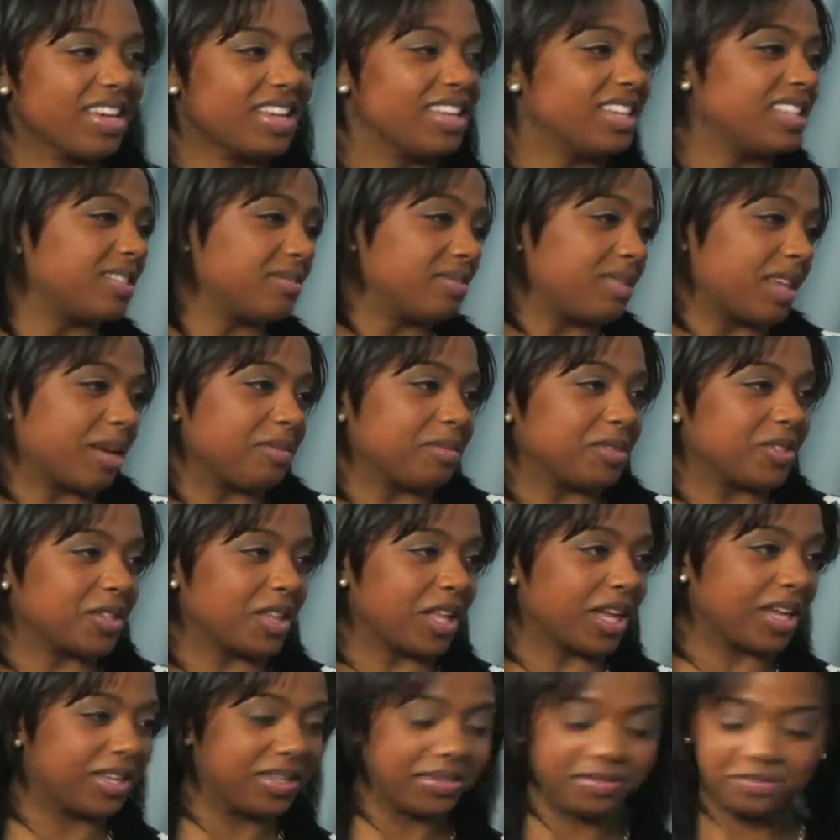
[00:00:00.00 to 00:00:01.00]
sometimes you're
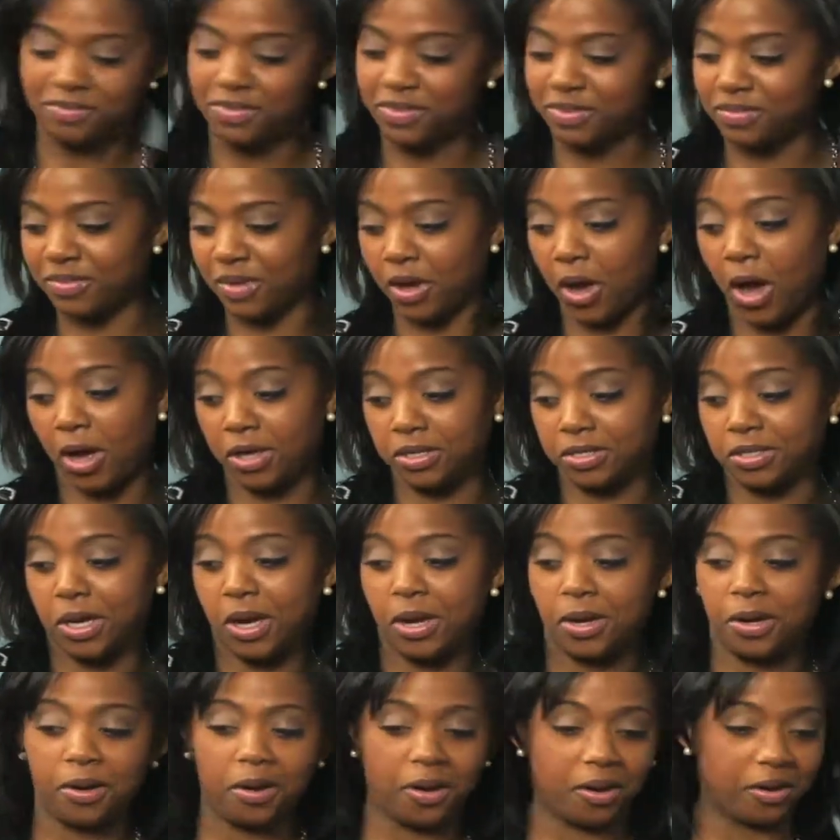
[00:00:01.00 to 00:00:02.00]
like
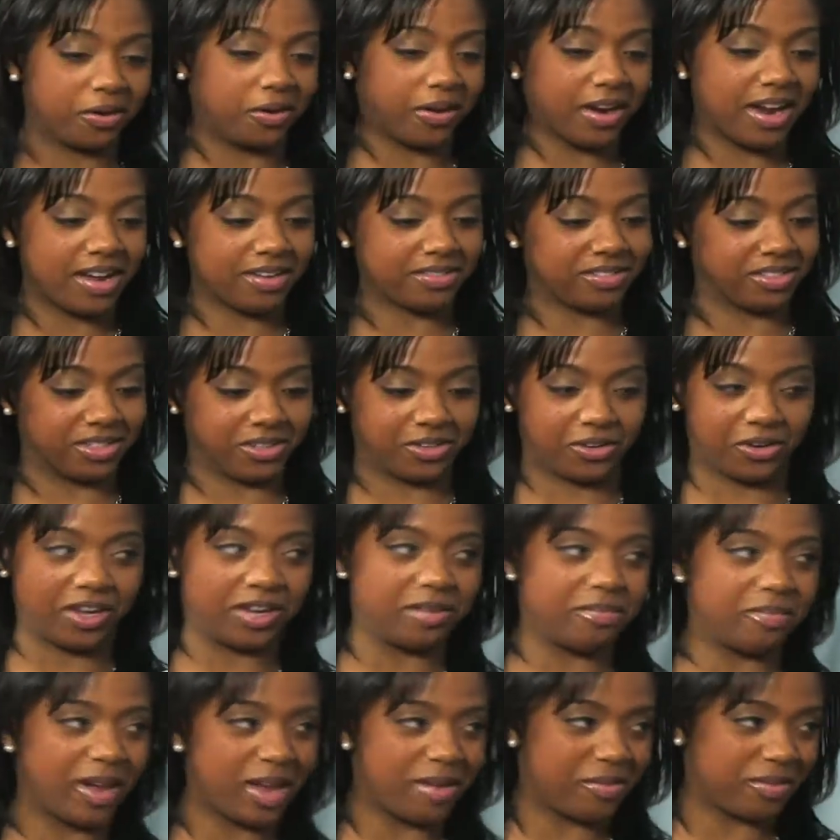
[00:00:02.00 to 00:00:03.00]
signing autographs and
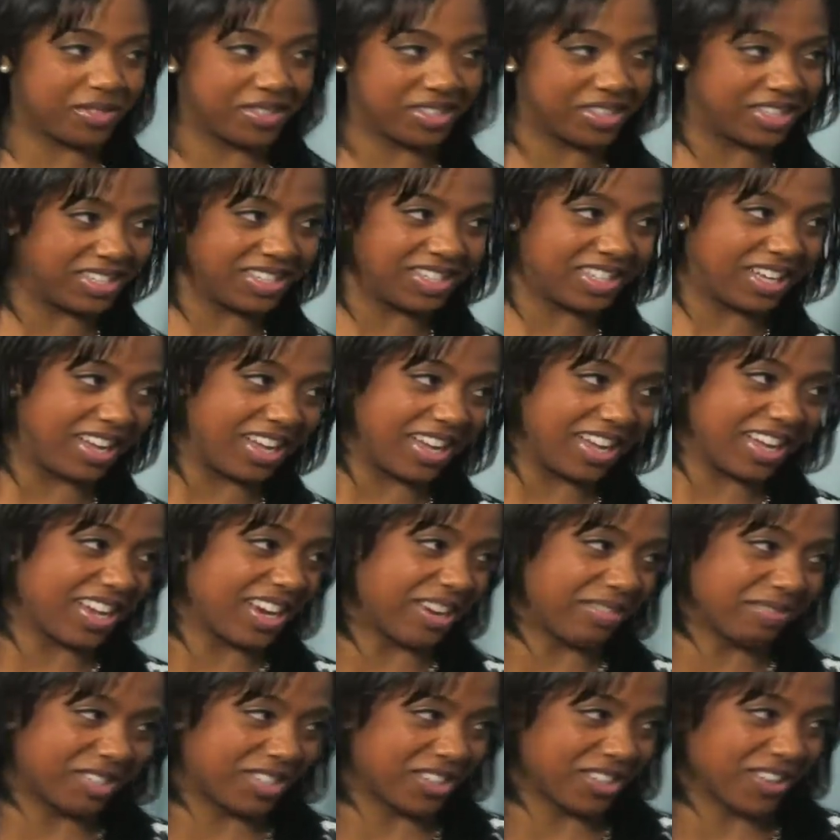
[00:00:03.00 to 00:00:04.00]
grading papers in this hand,
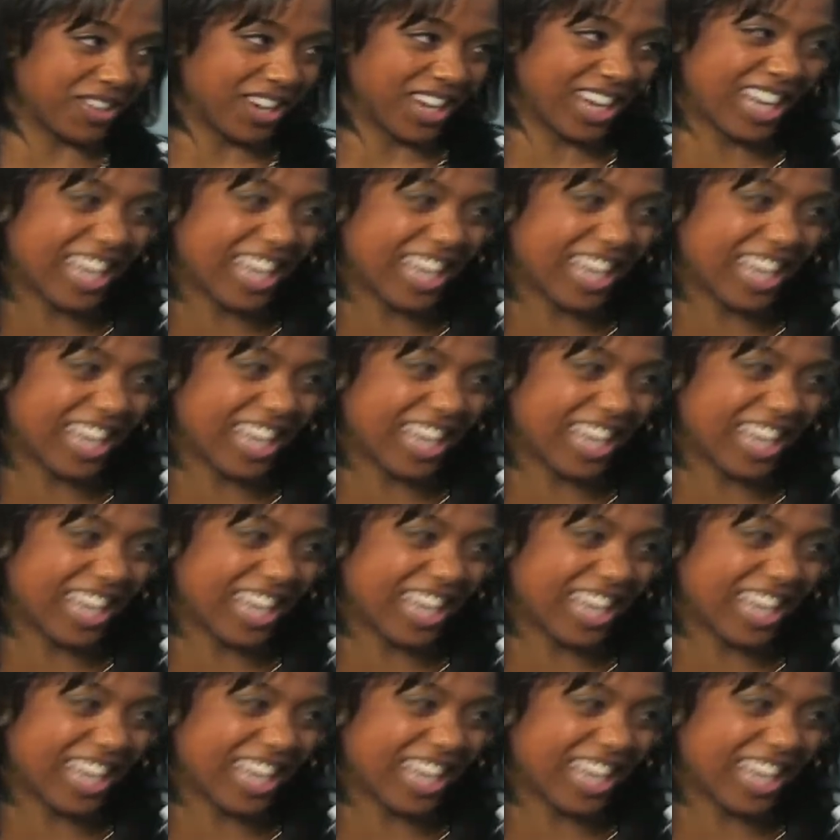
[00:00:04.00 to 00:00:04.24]
I'm sure.